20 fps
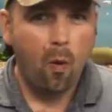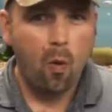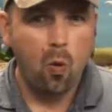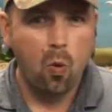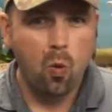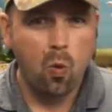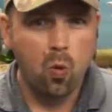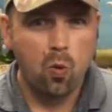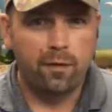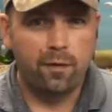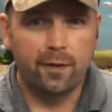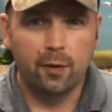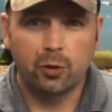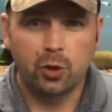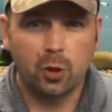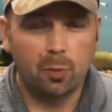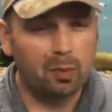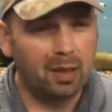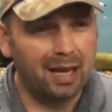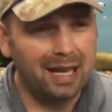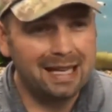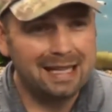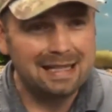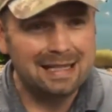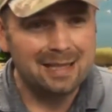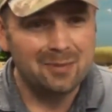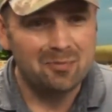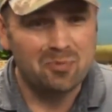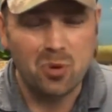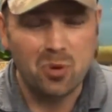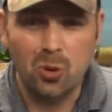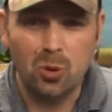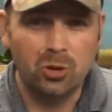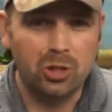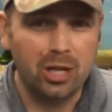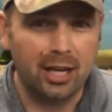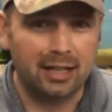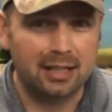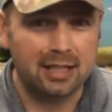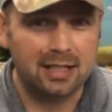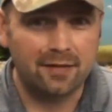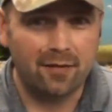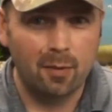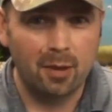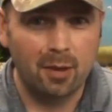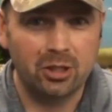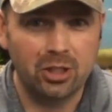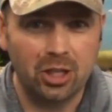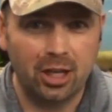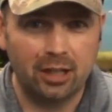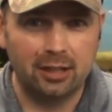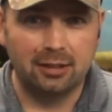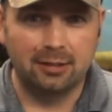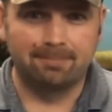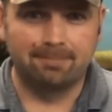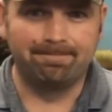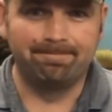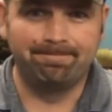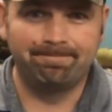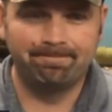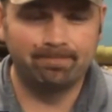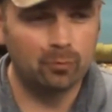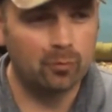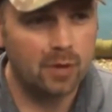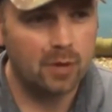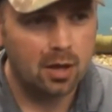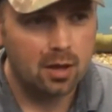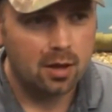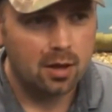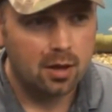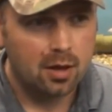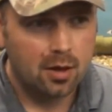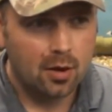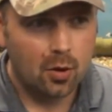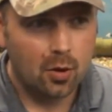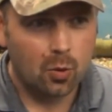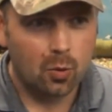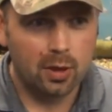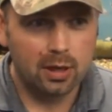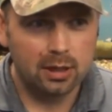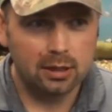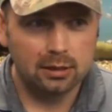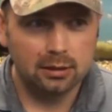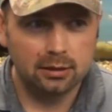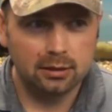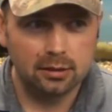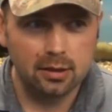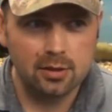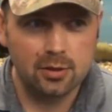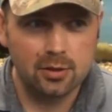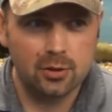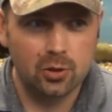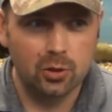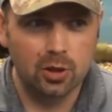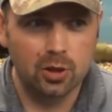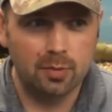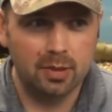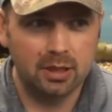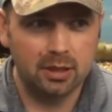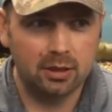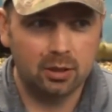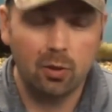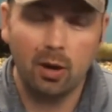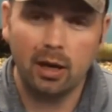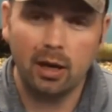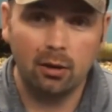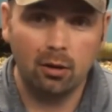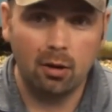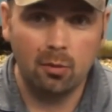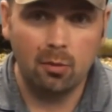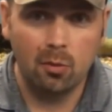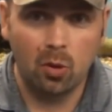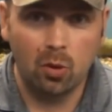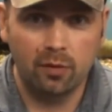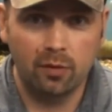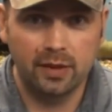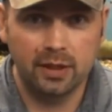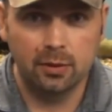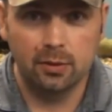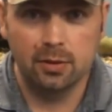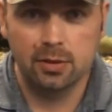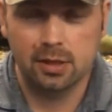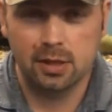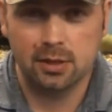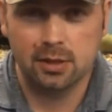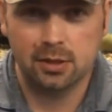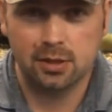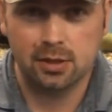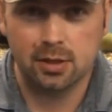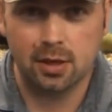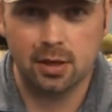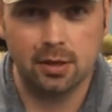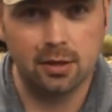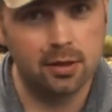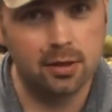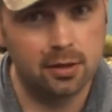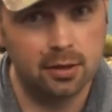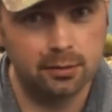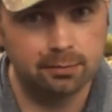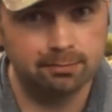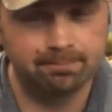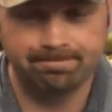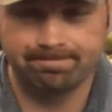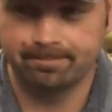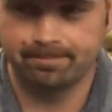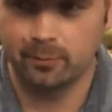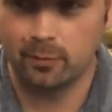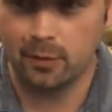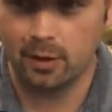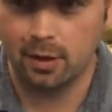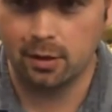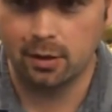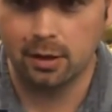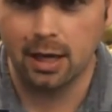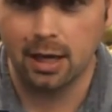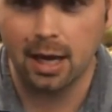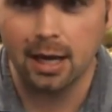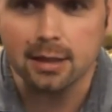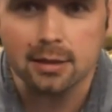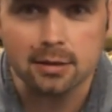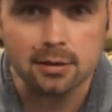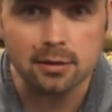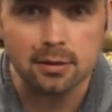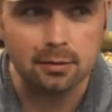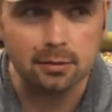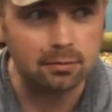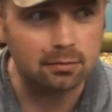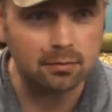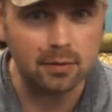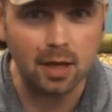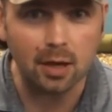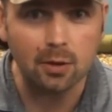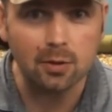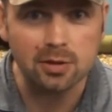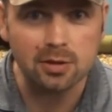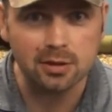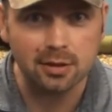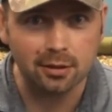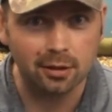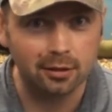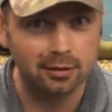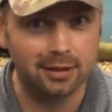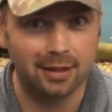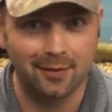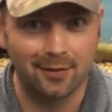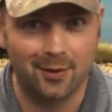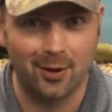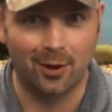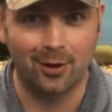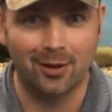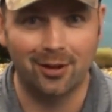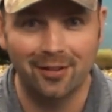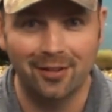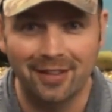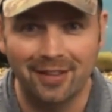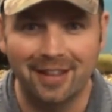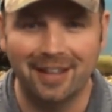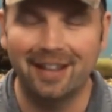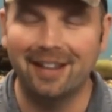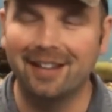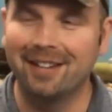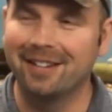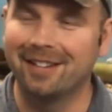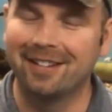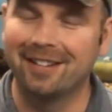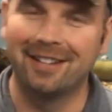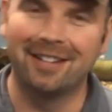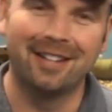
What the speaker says: Ooh, future plans and projects for my channel. Well, there's going to be quite a lot more videos this year. I'm going to add to the 1,000 and odd that I've got on there.